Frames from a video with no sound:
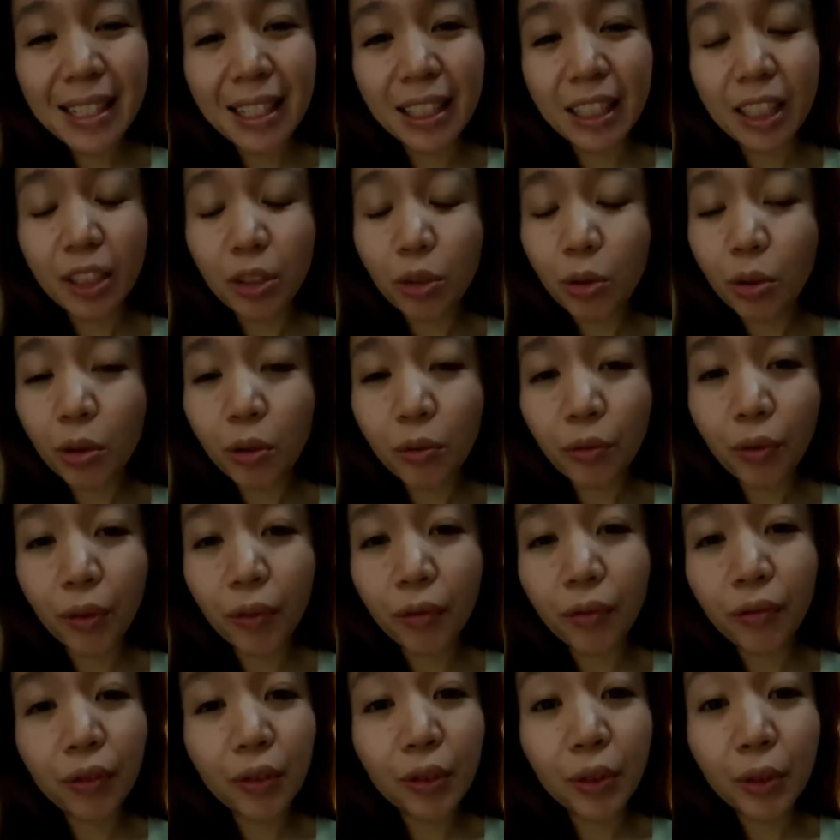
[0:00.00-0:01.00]
Let it
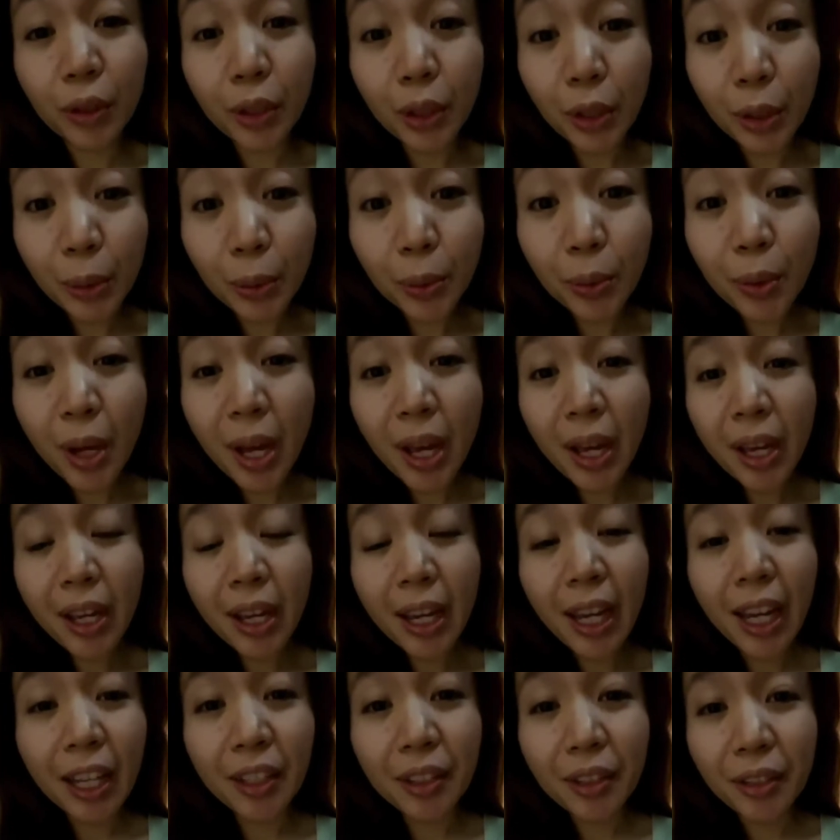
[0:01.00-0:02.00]
overflow you
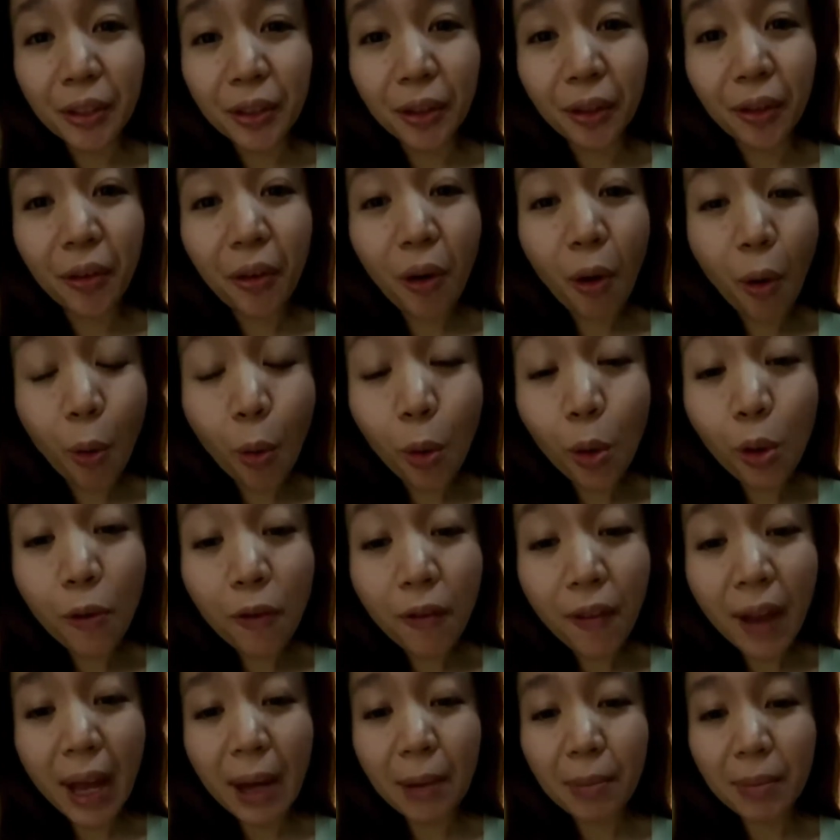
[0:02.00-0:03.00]
and your whole
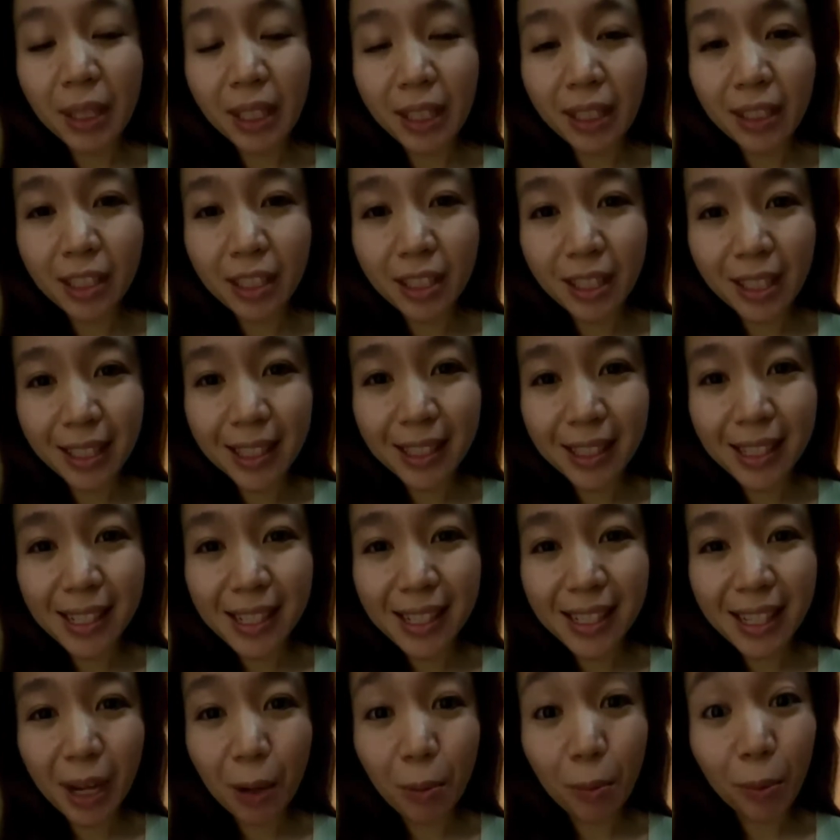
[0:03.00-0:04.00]
family in Jesus'
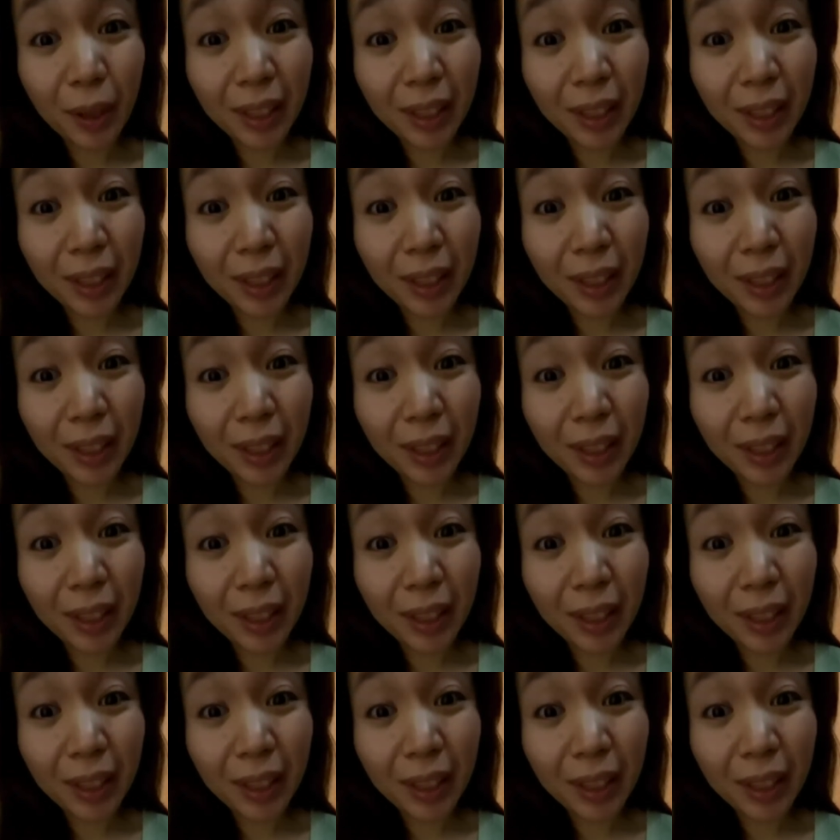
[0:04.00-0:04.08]
name.